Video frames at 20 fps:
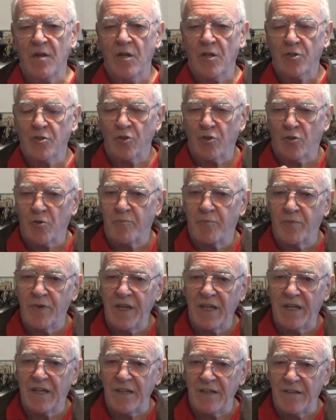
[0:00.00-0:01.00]
So to
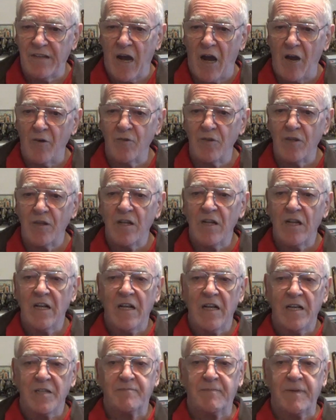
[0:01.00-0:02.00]
break it down,
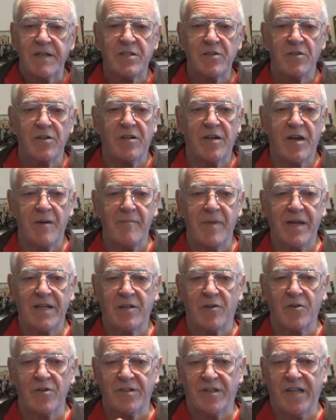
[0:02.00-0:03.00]
special
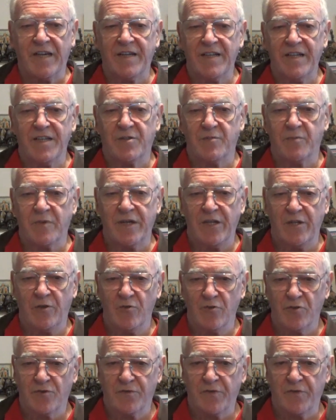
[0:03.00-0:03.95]
grammatical techniques were used.